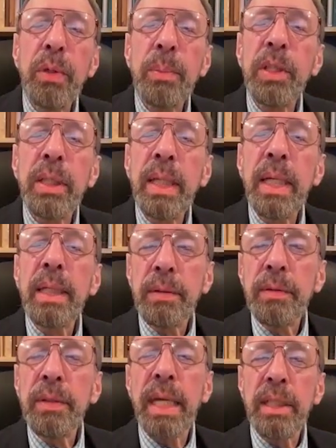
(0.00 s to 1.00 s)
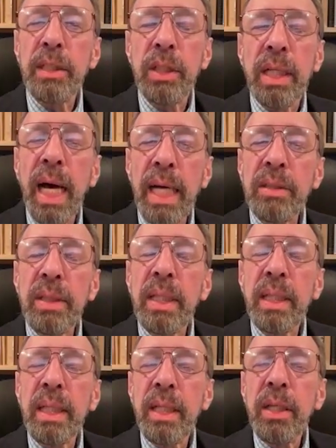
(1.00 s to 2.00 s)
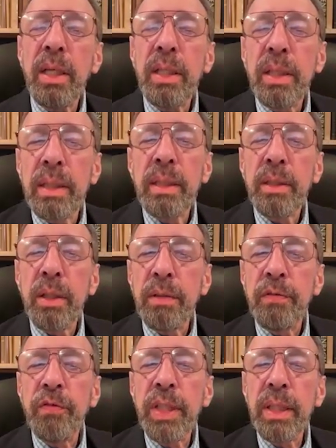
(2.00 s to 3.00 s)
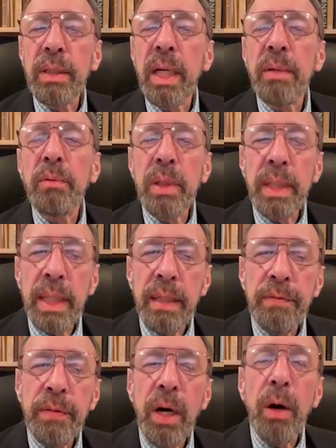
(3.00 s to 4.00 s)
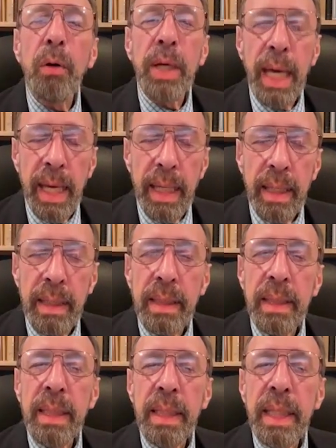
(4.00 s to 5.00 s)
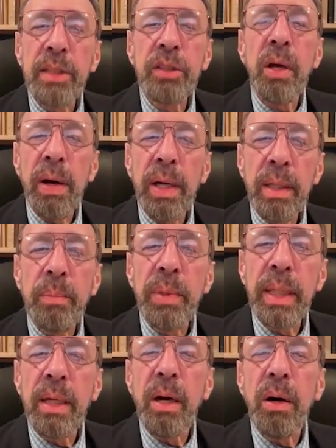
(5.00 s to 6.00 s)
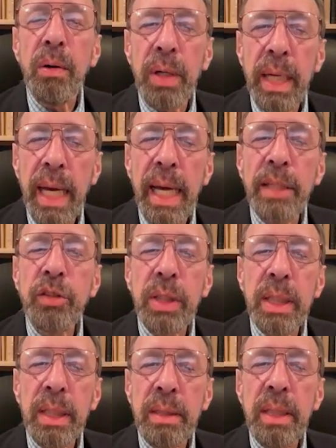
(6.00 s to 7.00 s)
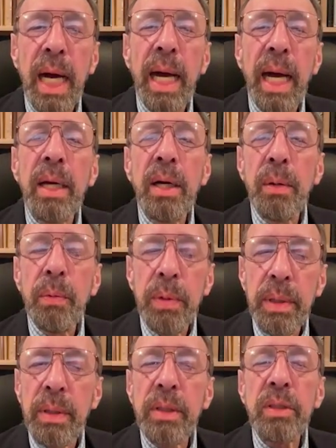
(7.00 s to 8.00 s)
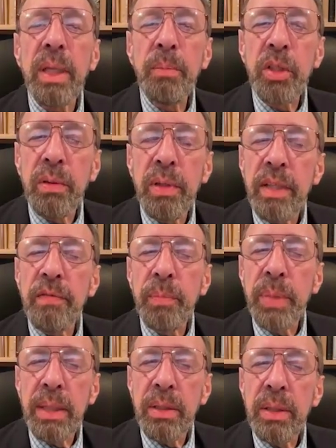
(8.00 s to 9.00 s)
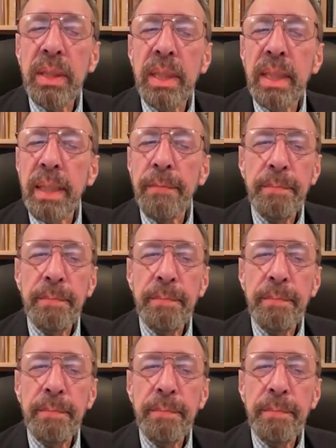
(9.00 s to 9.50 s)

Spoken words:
the woman, that is Eliza, could feel relief. Okay, it's going to be okay. And she could die with some degree of peace.